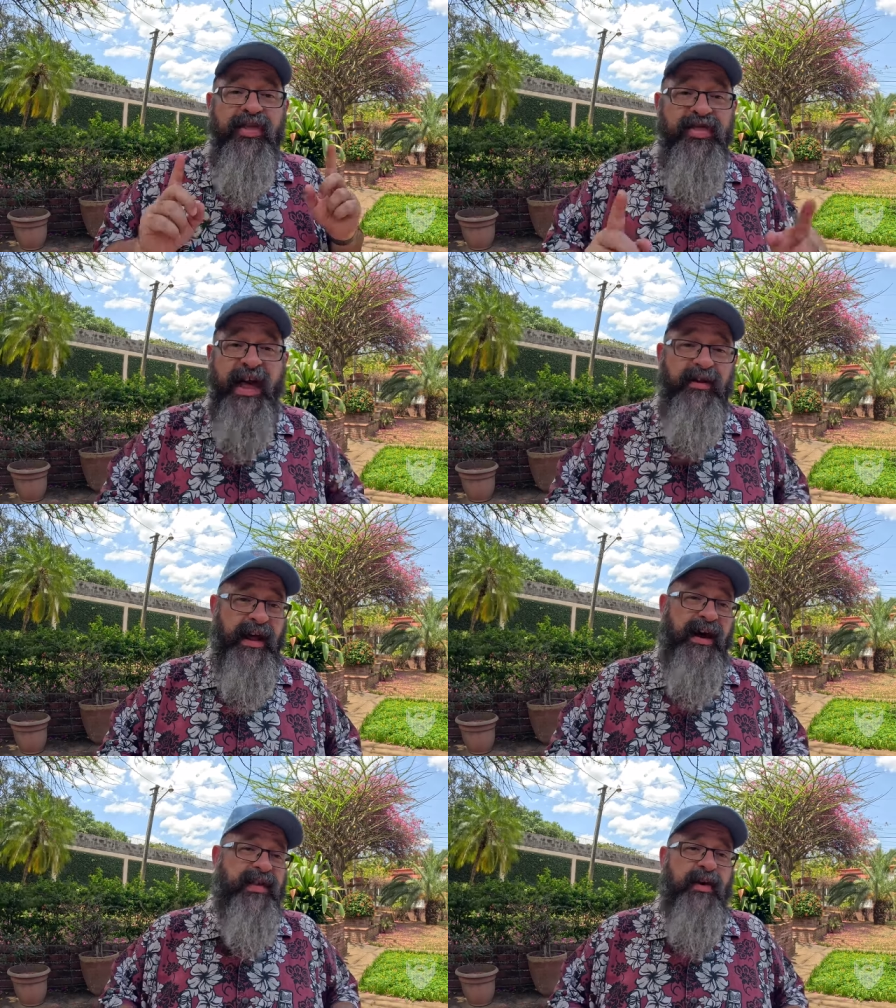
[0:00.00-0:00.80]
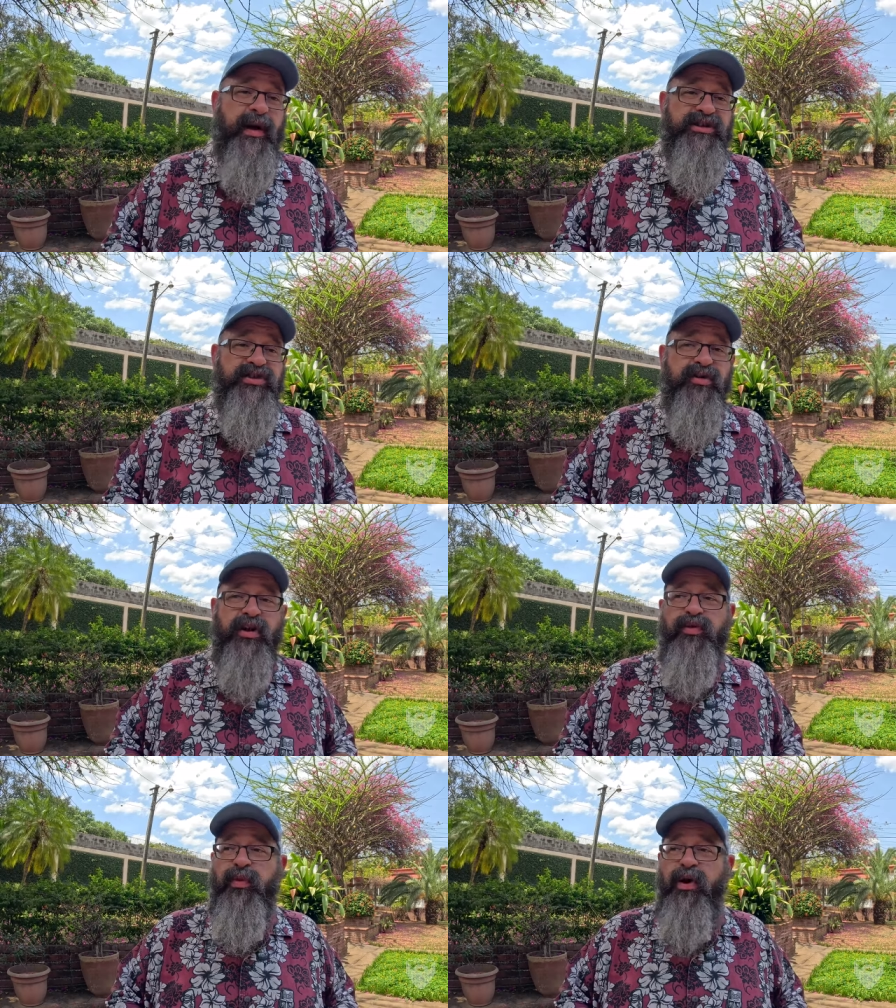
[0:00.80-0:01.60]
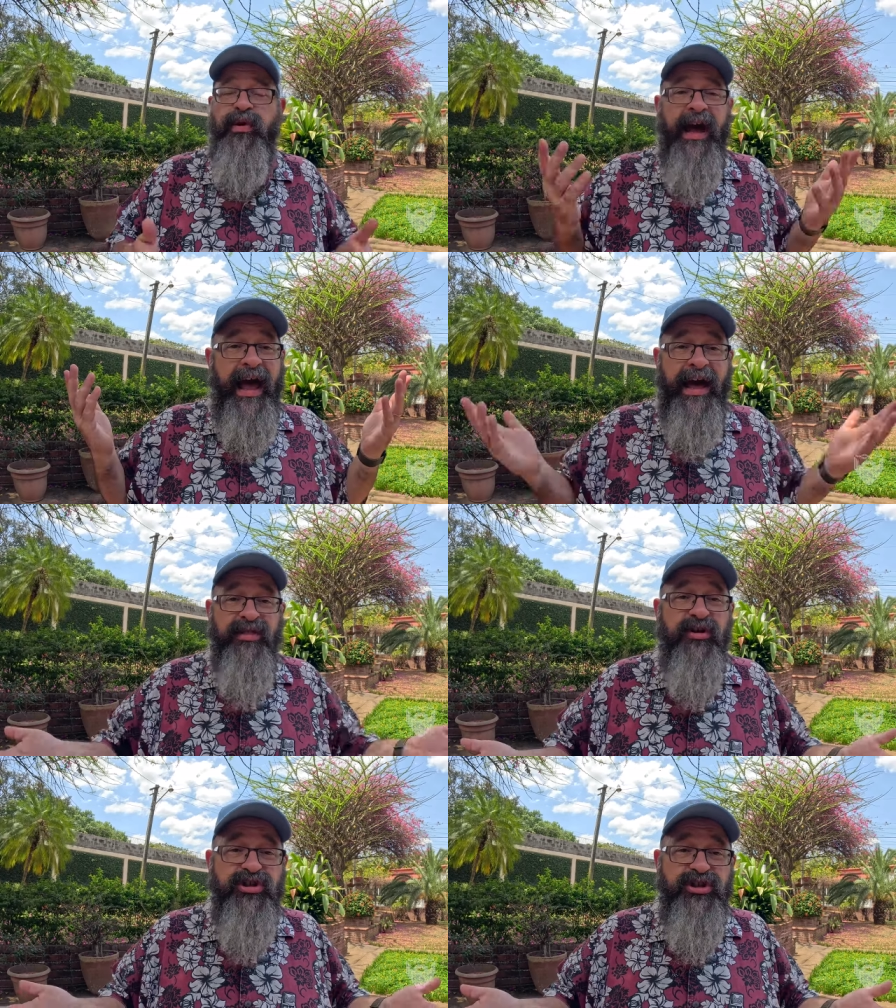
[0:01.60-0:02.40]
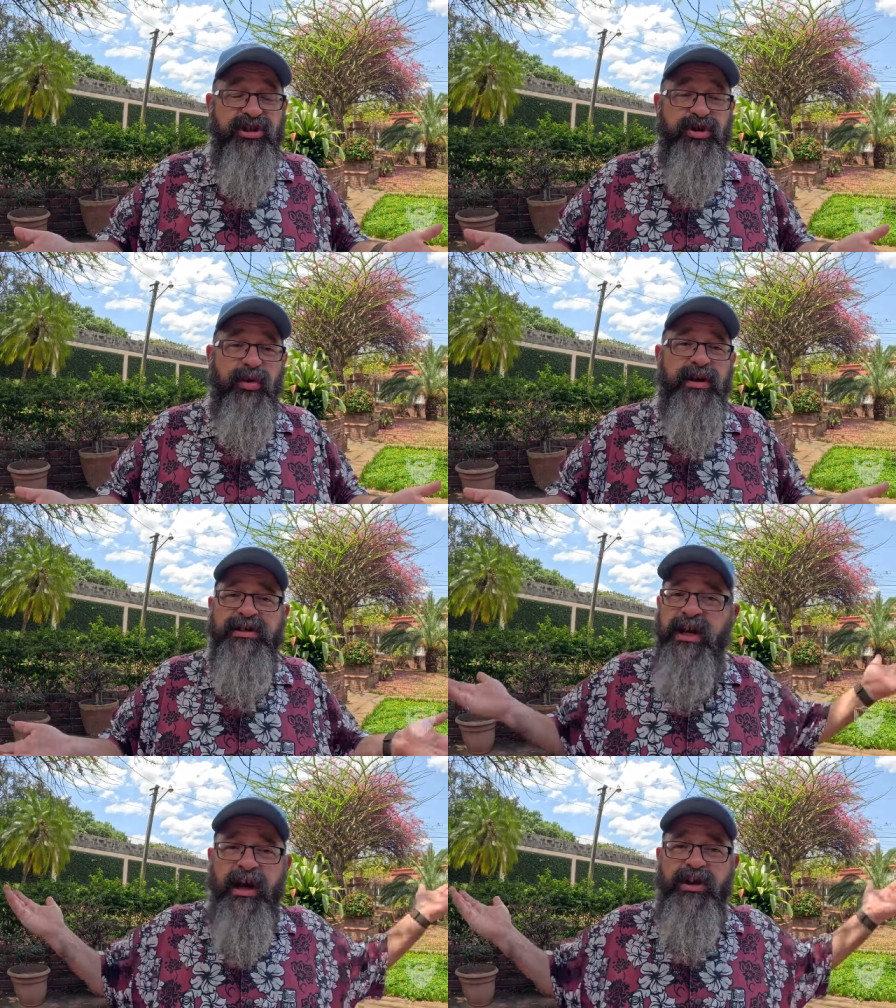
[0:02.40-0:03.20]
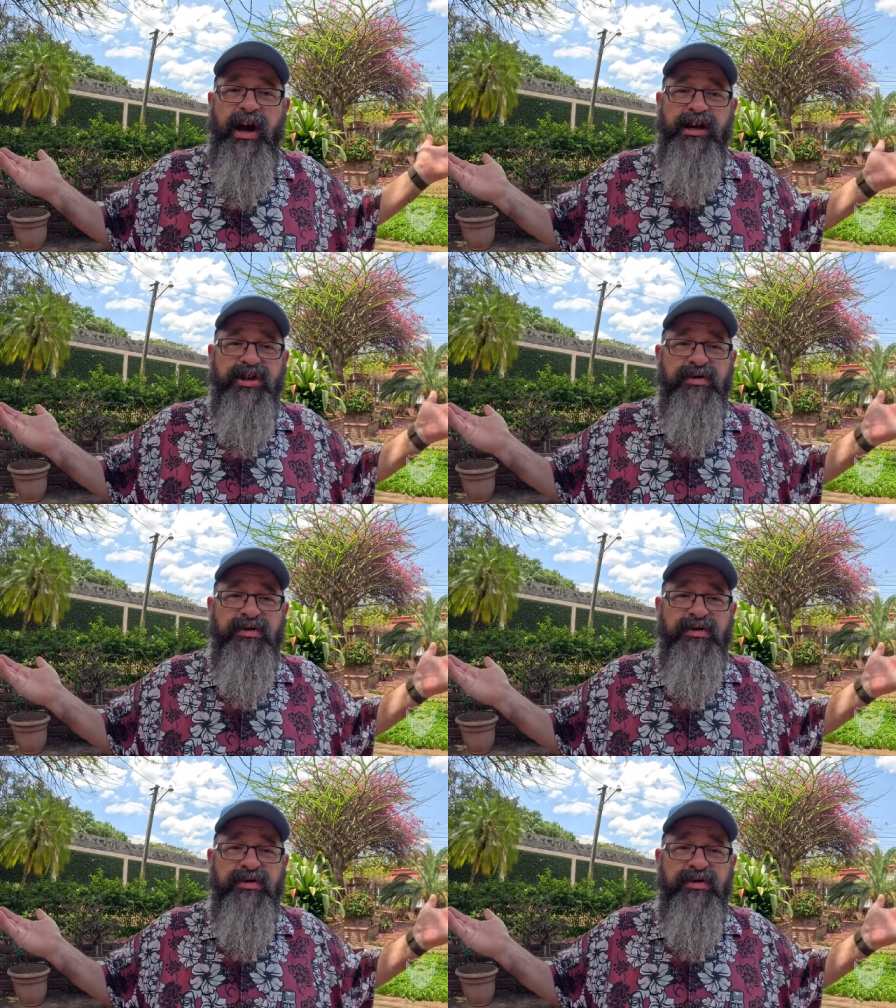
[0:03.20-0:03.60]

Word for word: They don't have that registered on the road and they're just a tourist. You got to do